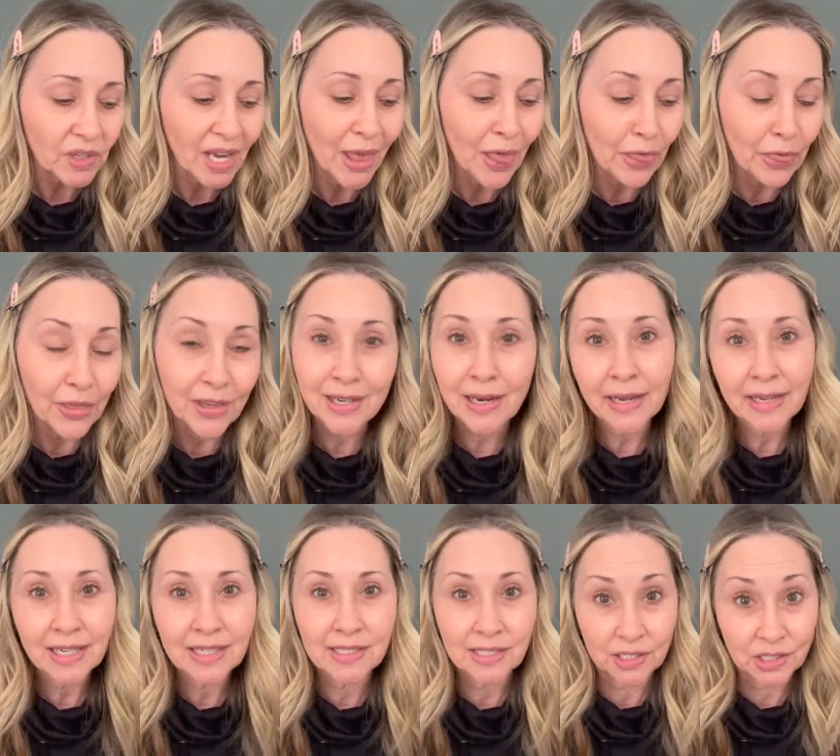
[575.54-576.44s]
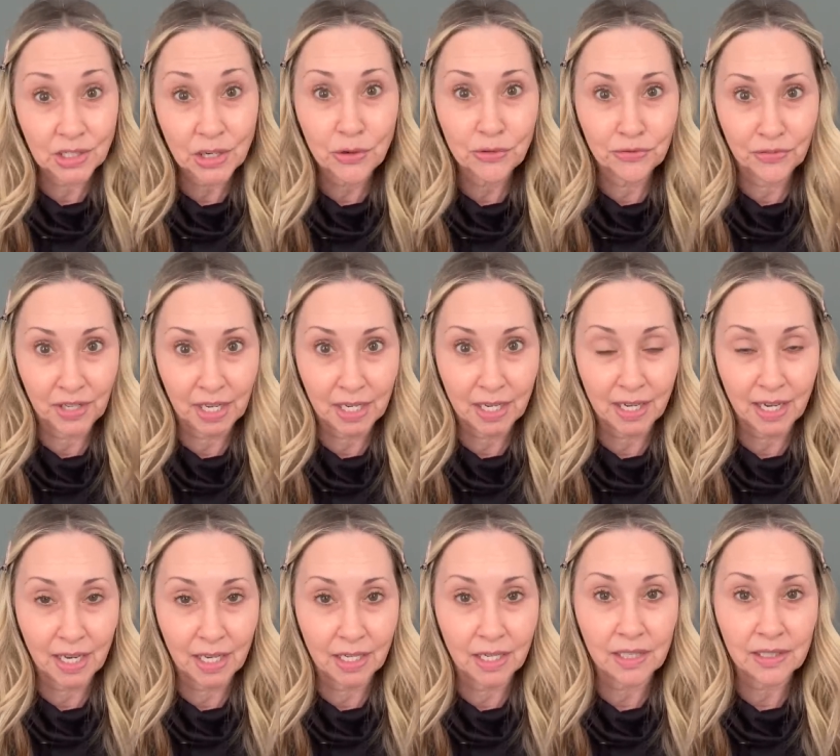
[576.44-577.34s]
Then I get to know Vic
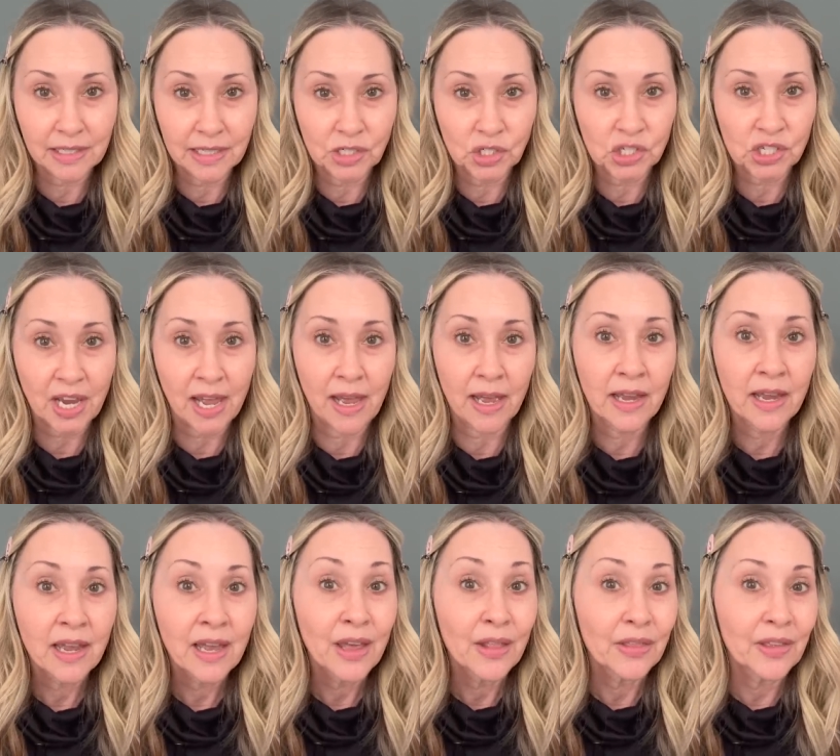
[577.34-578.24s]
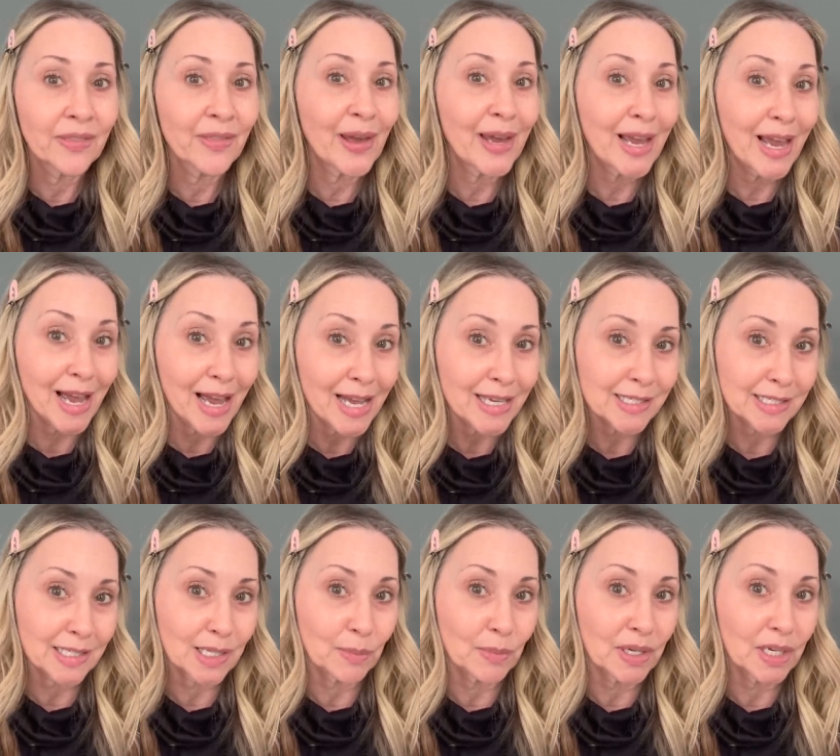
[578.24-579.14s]
and Alicia. Then they
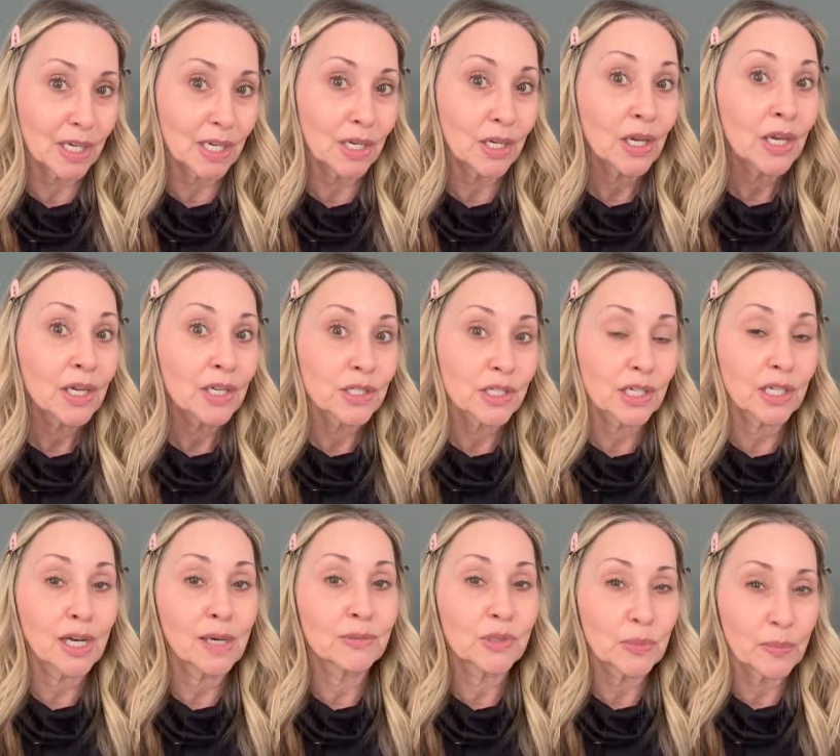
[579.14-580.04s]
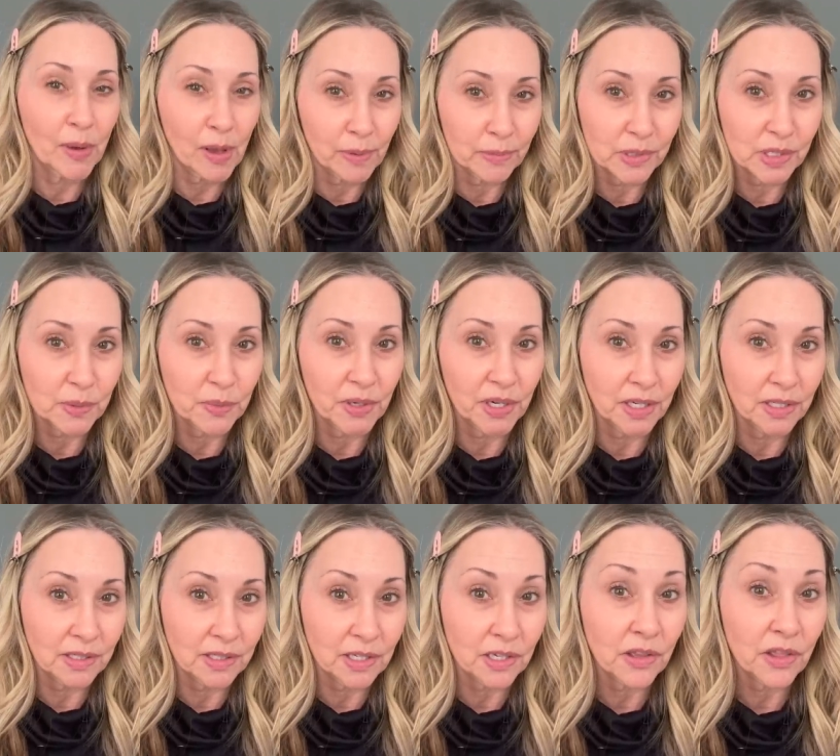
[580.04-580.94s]
ask me to come to Palm
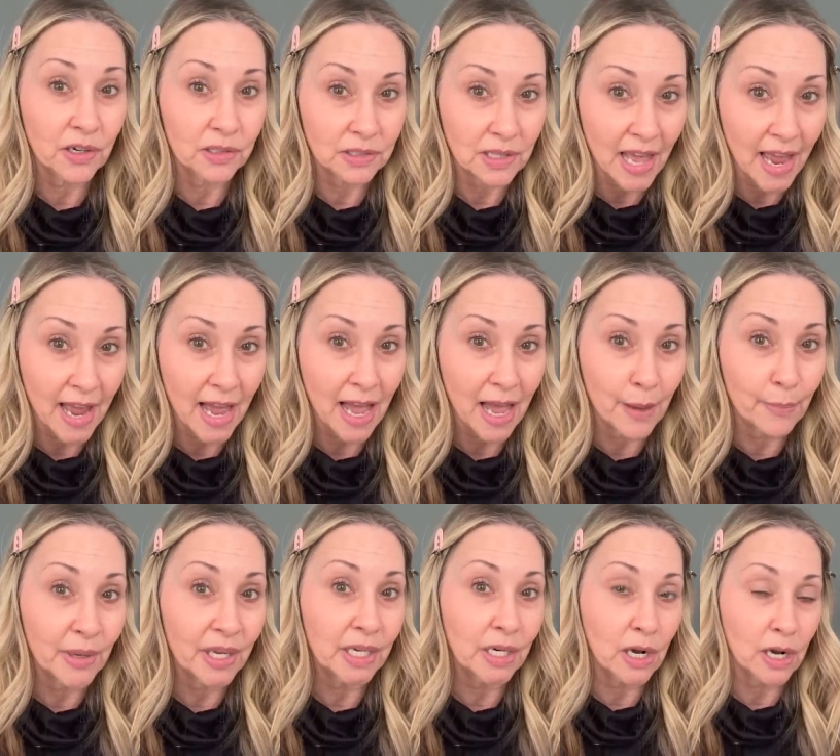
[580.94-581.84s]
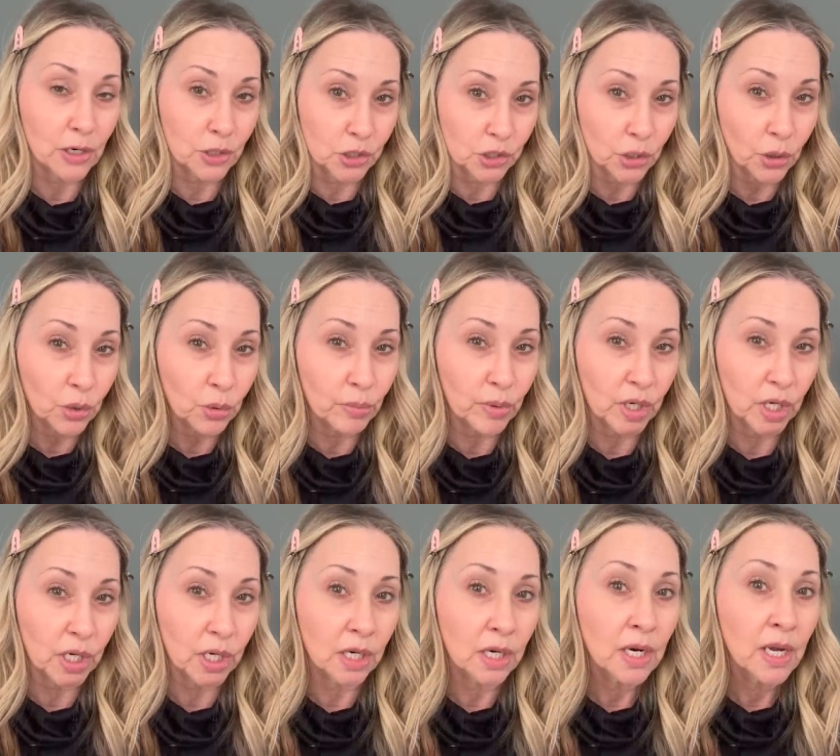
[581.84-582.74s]
Springs to their lab in
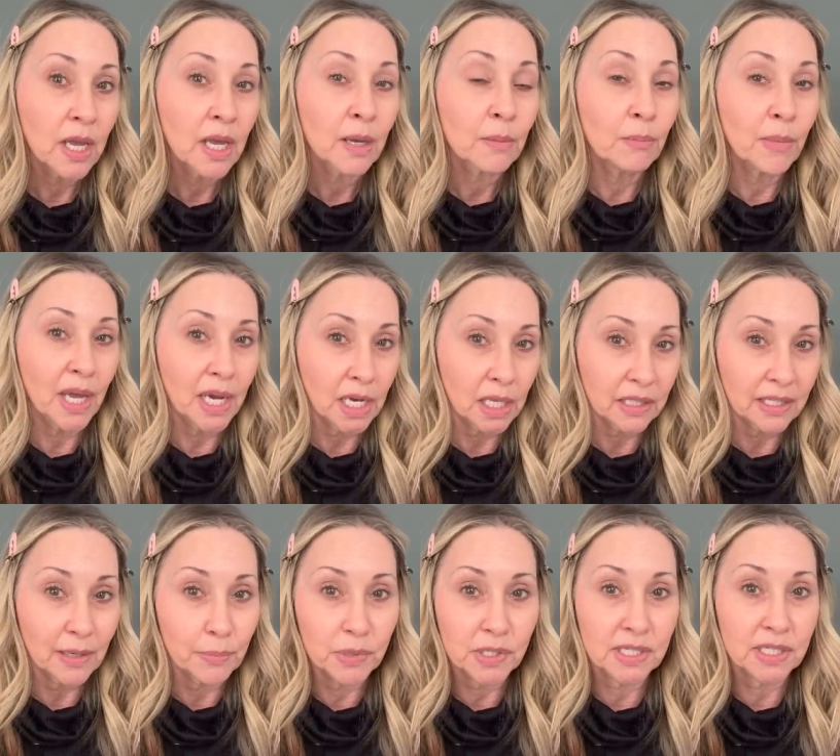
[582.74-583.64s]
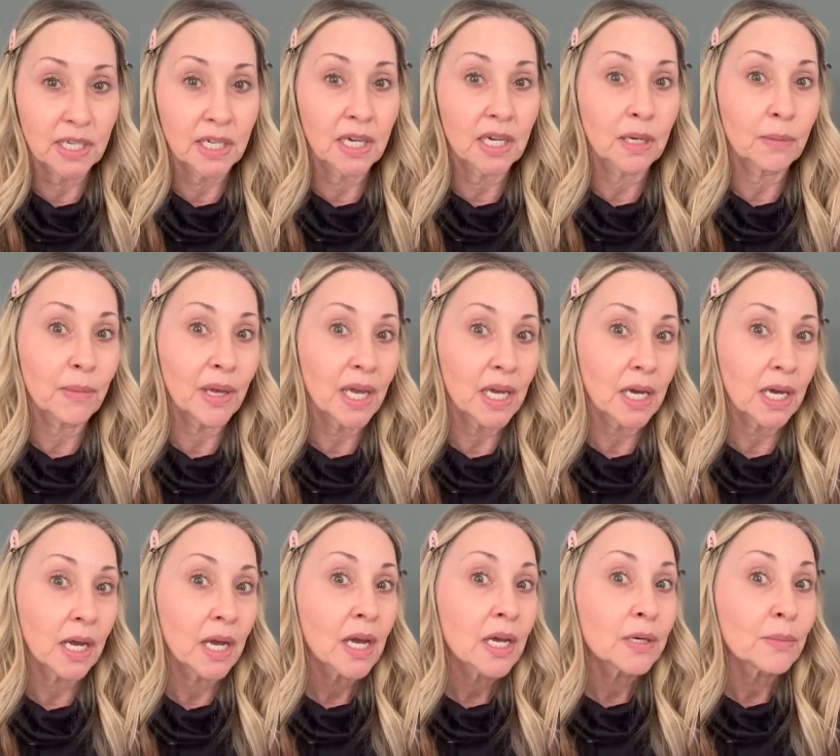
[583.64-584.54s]
October, make a lipstick,
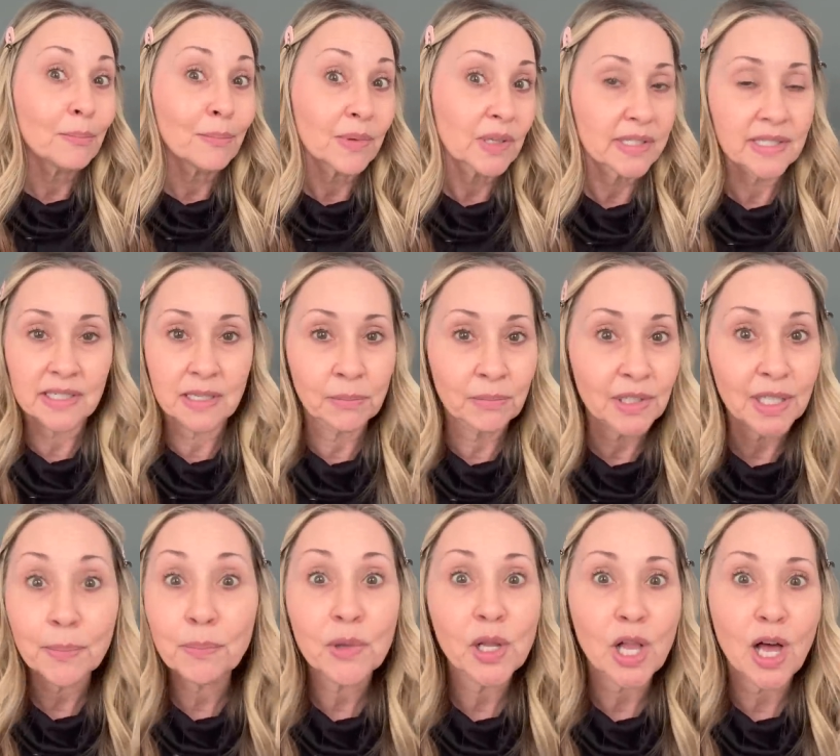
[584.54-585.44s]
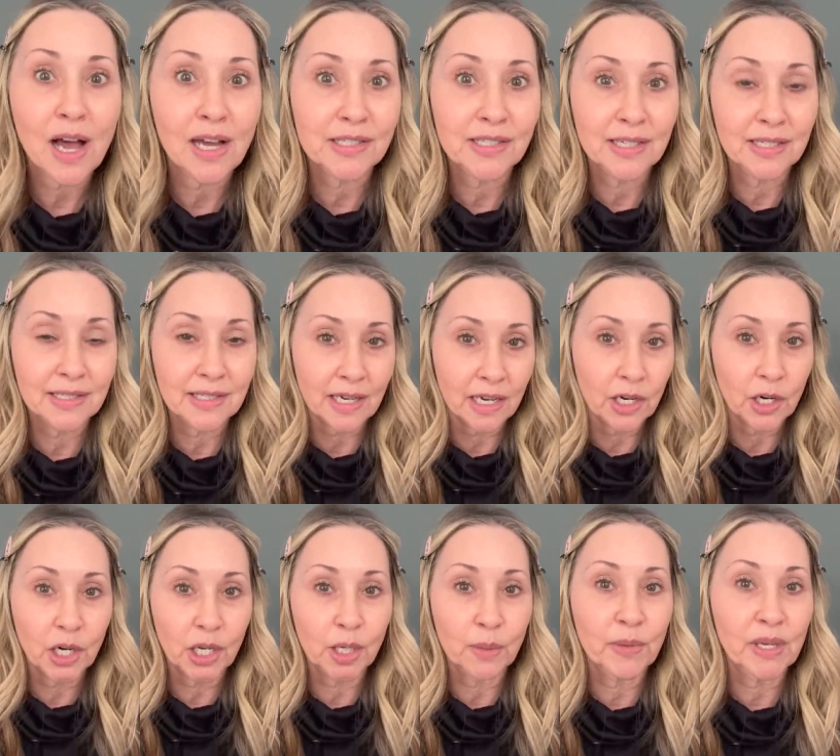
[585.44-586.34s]
make some lip glosses that are
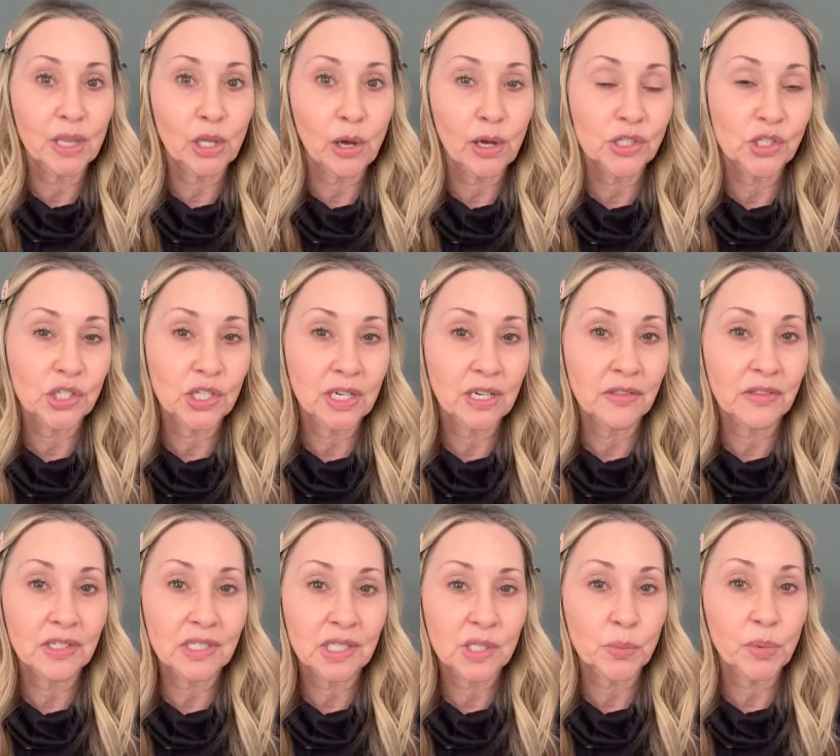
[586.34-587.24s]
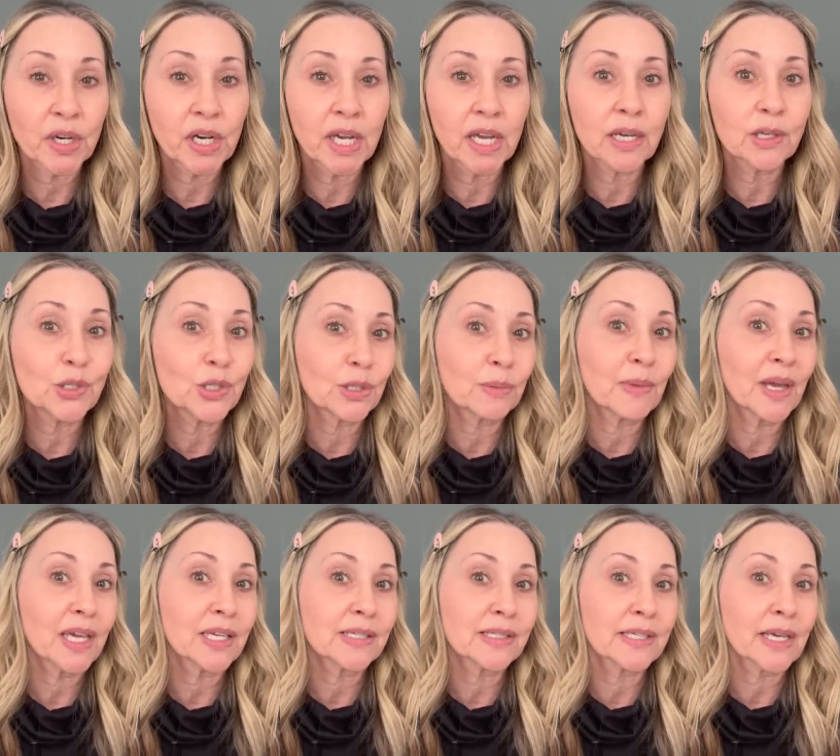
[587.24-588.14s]
going to be launching in the spring to
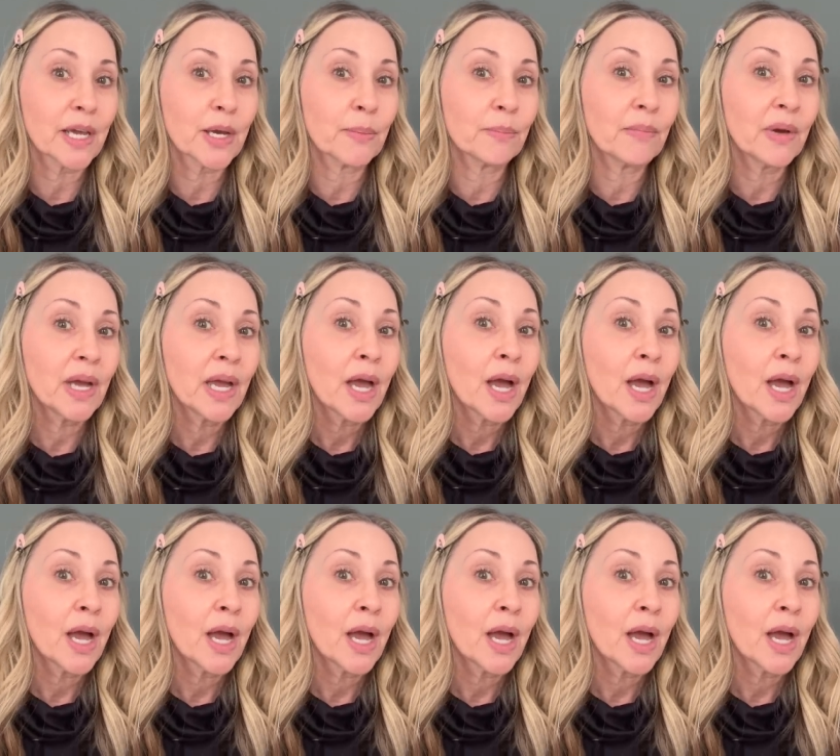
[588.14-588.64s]
make some